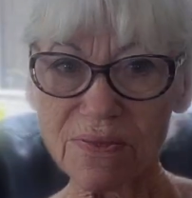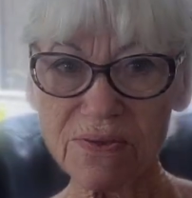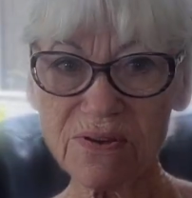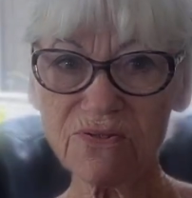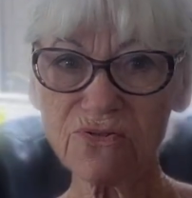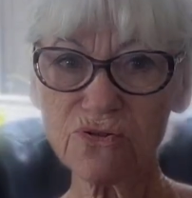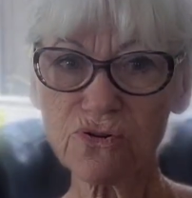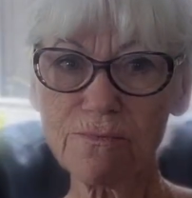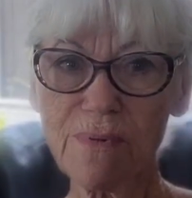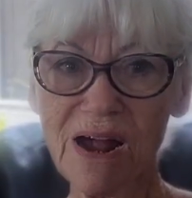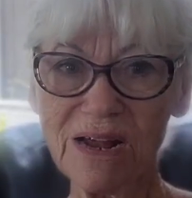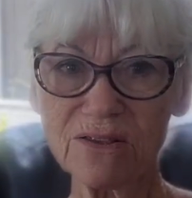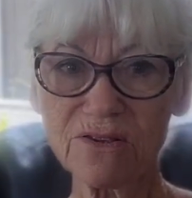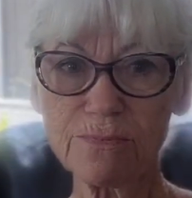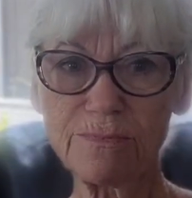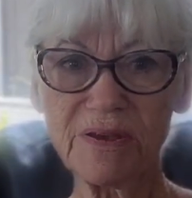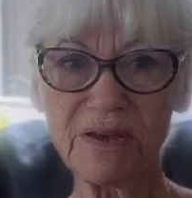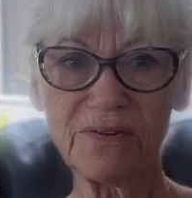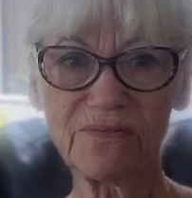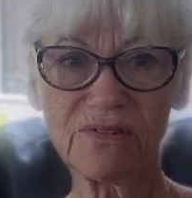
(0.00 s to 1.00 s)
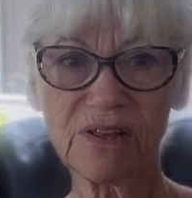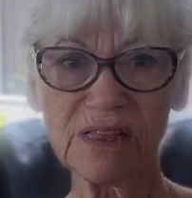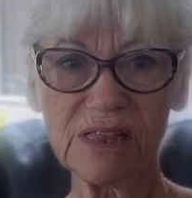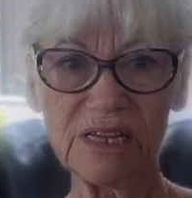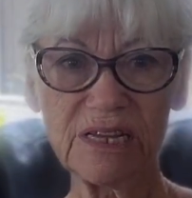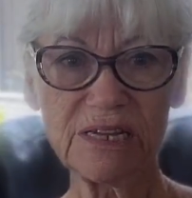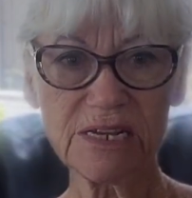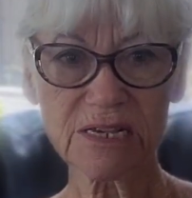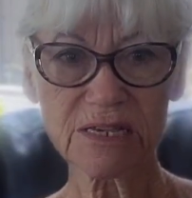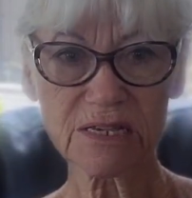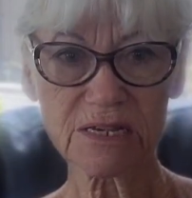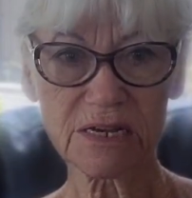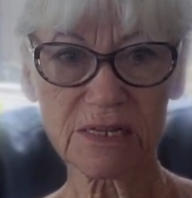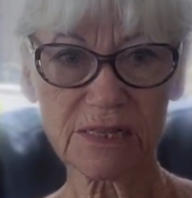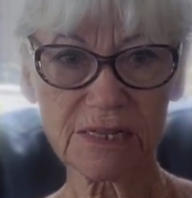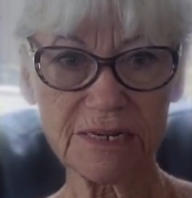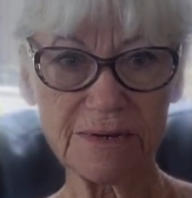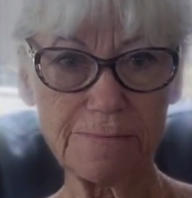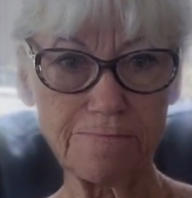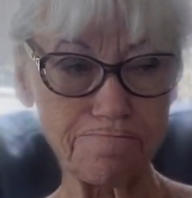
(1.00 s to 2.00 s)
This reminds me of Glenda
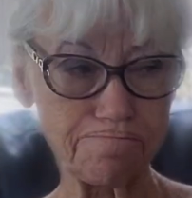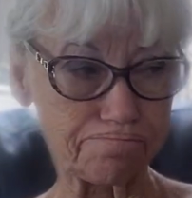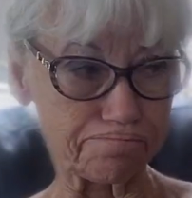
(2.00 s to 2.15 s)
Sully.